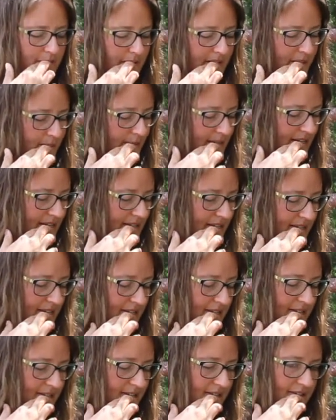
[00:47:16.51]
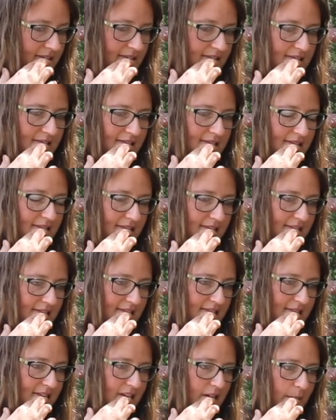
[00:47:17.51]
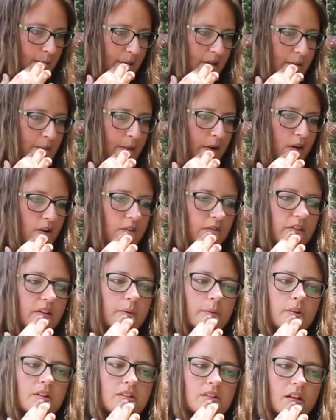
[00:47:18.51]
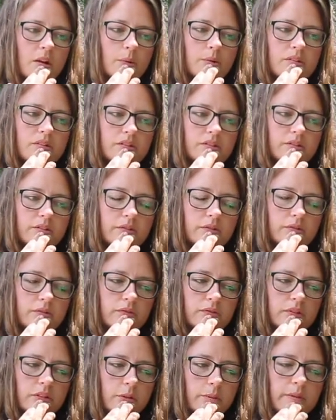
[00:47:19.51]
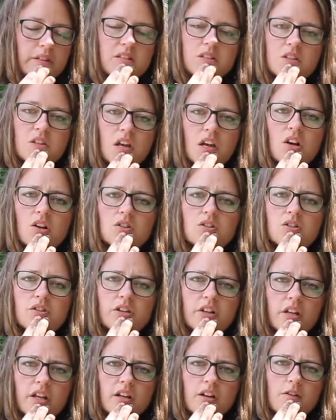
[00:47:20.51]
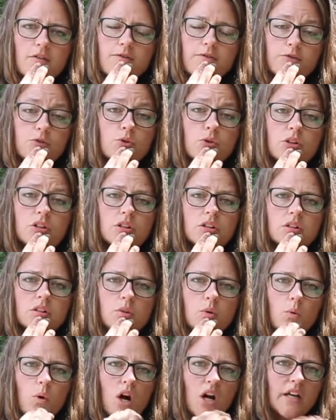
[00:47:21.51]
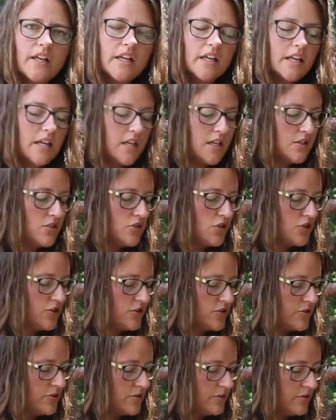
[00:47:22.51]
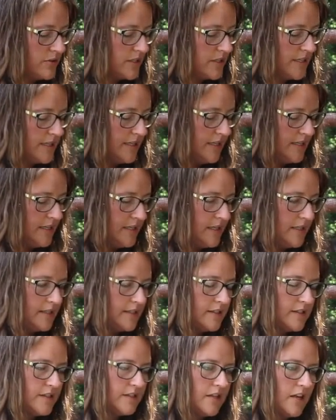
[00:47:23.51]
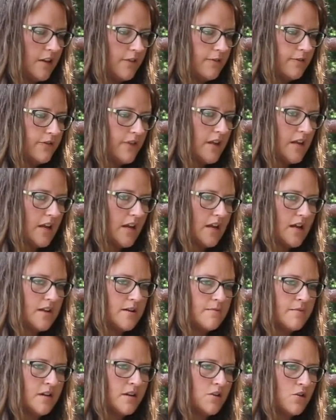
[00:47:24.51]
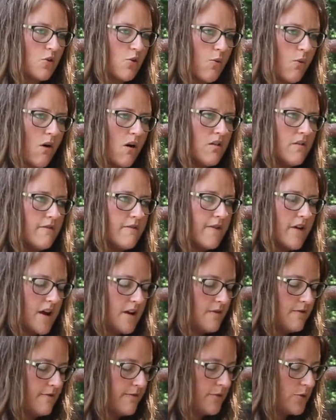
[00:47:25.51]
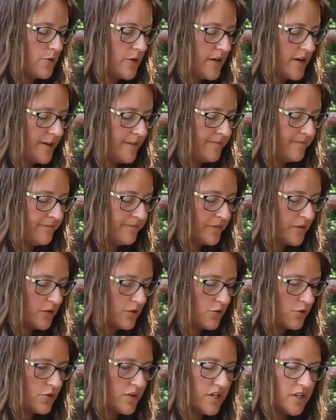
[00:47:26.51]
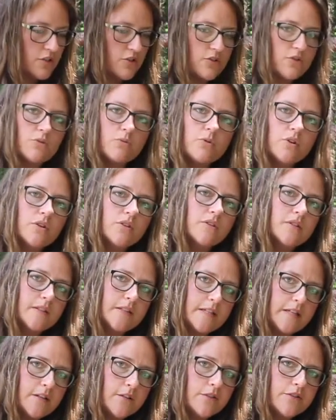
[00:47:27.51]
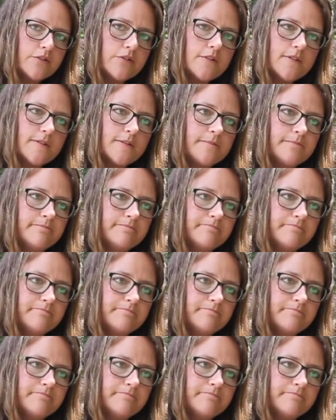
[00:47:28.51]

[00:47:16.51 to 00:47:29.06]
Maybe I think a big part of it was I was a little bit scared to look like a fool walking into stuff that I am unqualified for according to the world's standards.